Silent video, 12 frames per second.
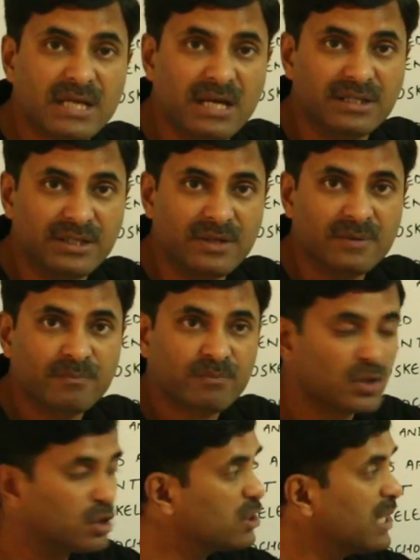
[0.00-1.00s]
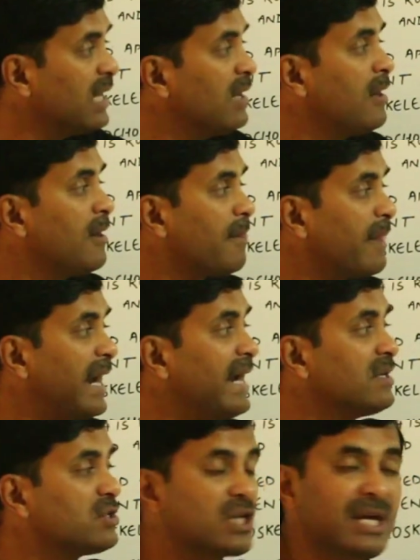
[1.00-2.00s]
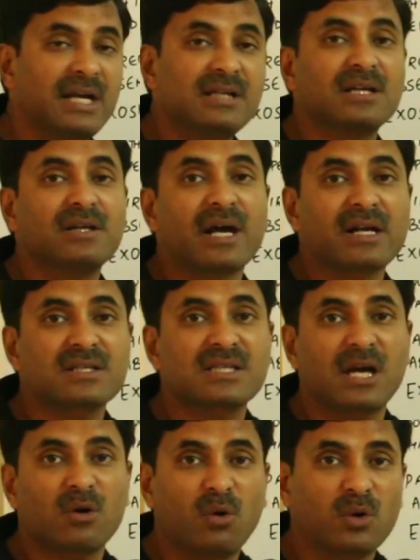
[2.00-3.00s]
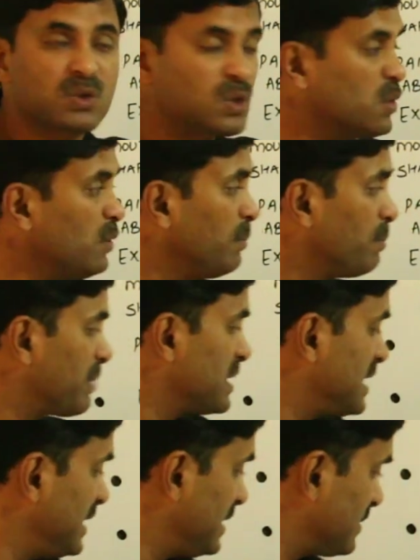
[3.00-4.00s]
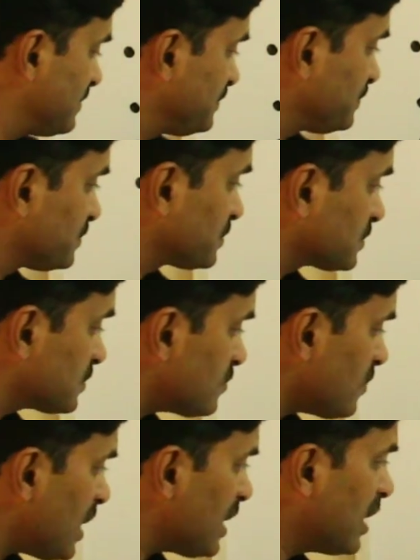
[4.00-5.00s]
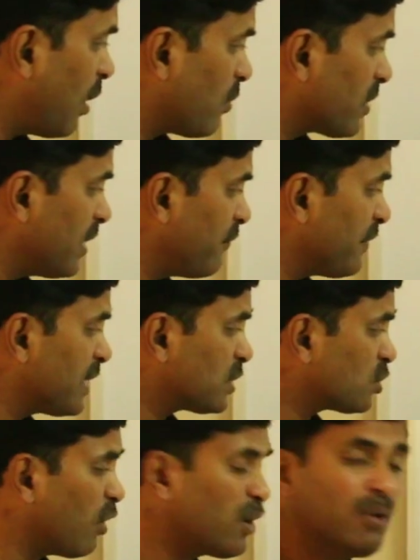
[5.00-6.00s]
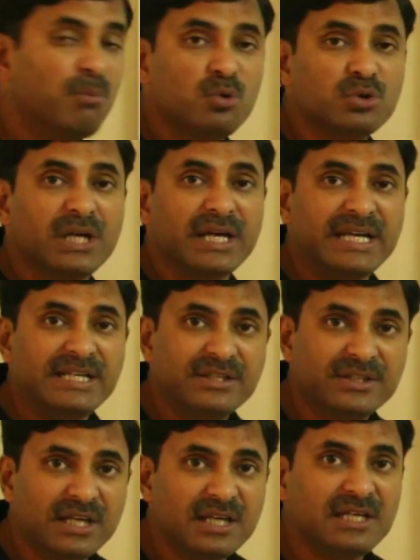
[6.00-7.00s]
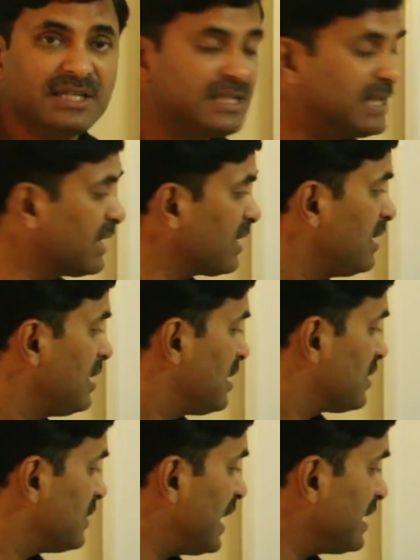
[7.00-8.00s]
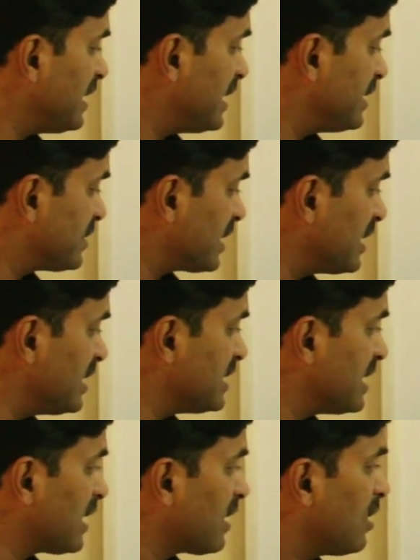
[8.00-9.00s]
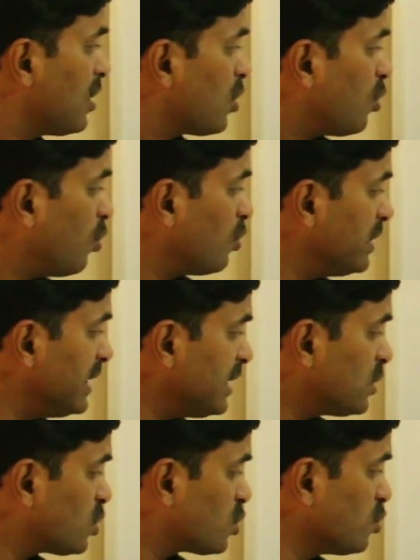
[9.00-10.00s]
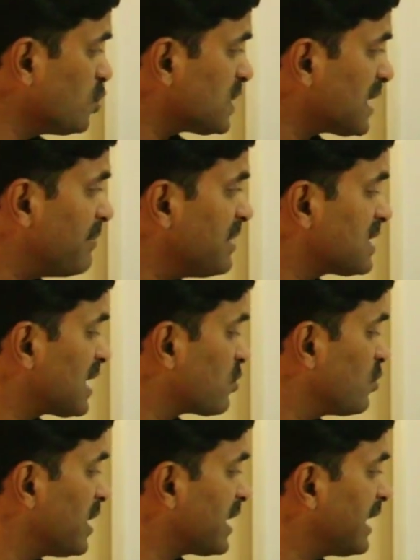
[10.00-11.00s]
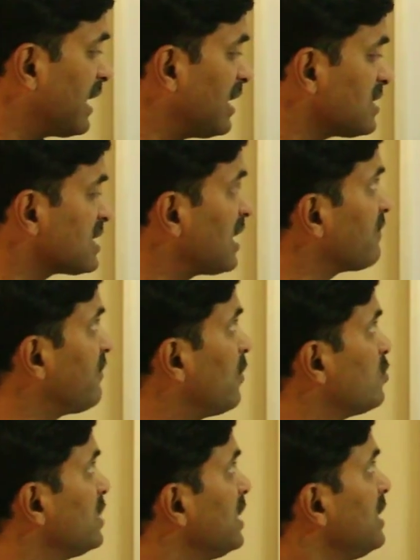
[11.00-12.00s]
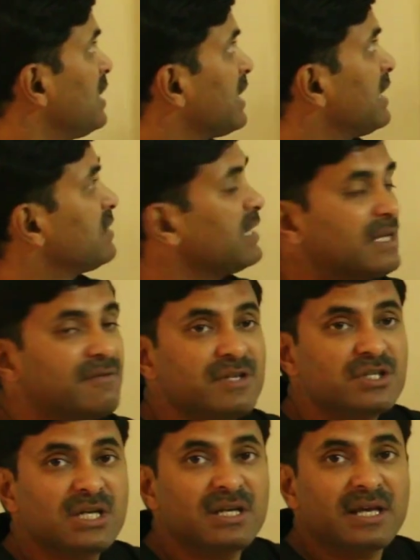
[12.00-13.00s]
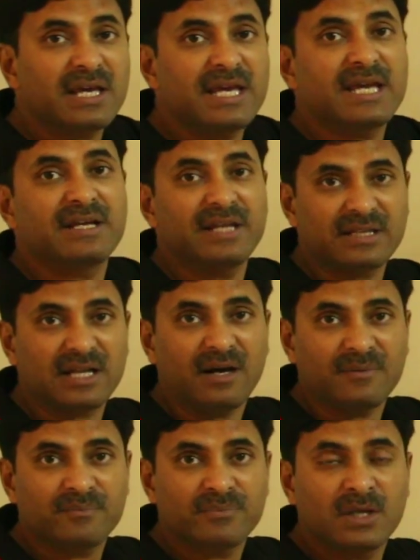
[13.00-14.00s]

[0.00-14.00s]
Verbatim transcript: paired okay and genital ducts are also present now if we talk about the internal ear then in internal ear only two semicircular canals are found in the division agnatha